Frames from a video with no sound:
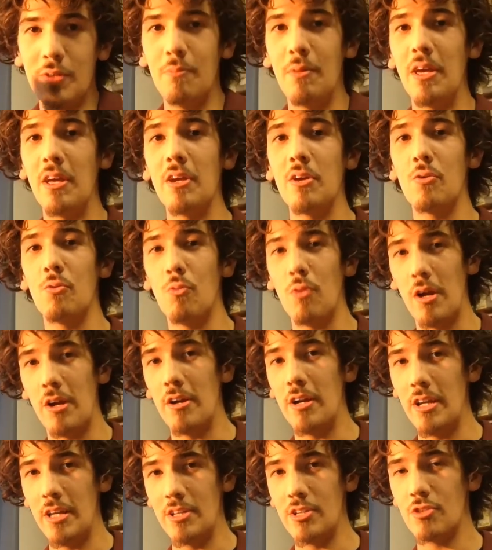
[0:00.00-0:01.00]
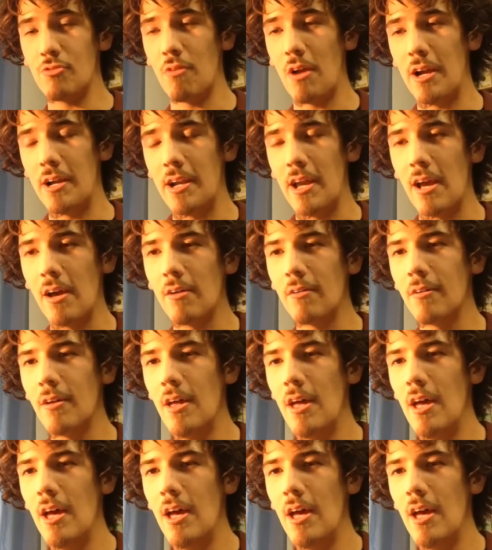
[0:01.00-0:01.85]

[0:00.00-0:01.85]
to be where it is right now.